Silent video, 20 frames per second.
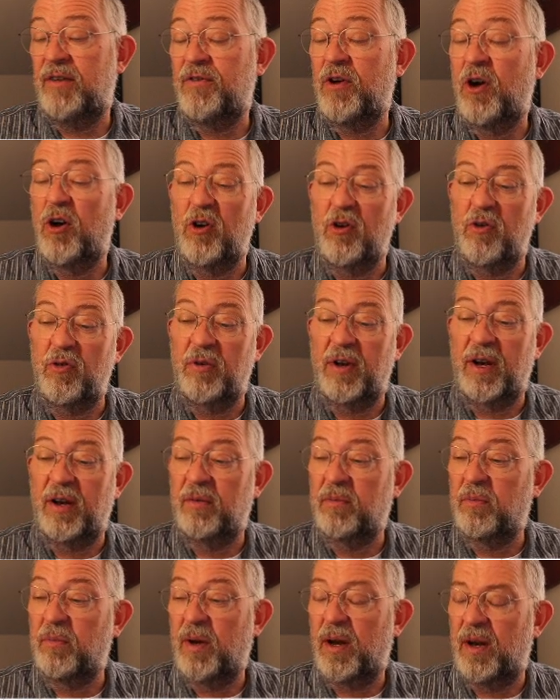your own
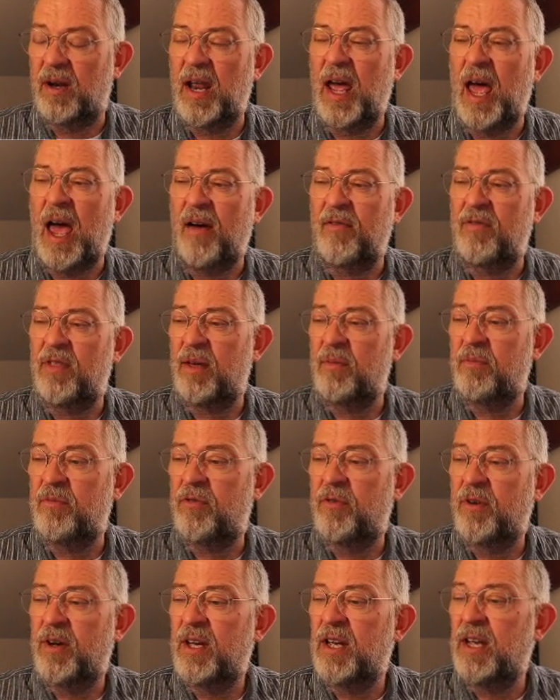and, and have them
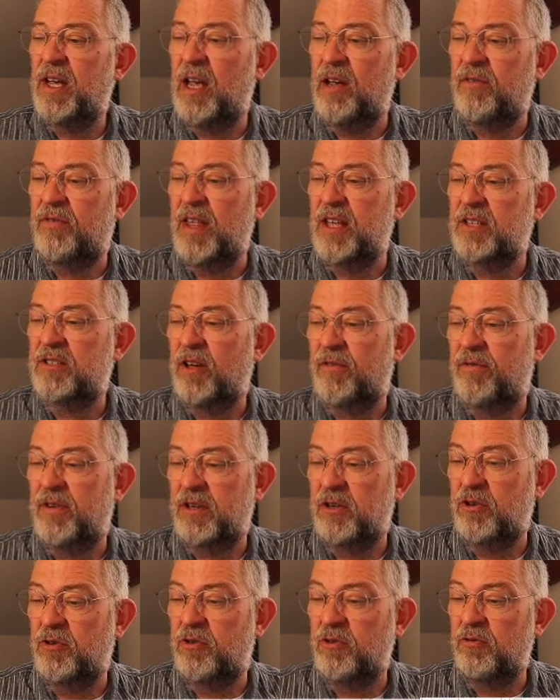if that's something
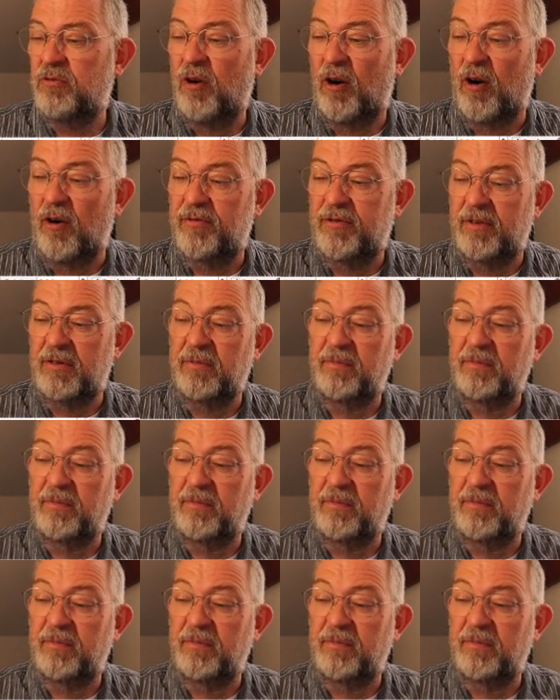you do often.